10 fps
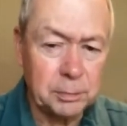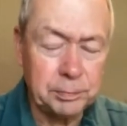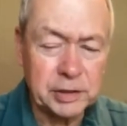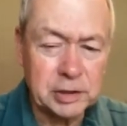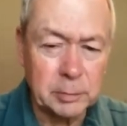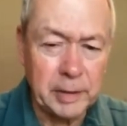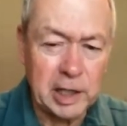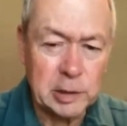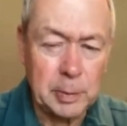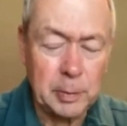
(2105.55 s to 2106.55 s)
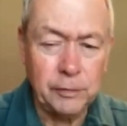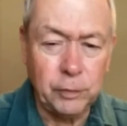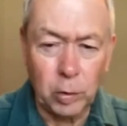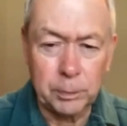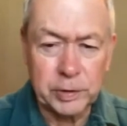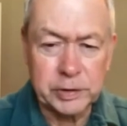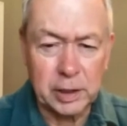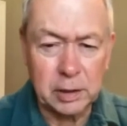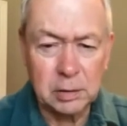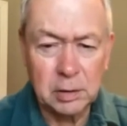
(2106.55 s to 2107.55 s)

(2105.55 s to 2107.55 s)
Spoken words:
plus or minus maybe 4%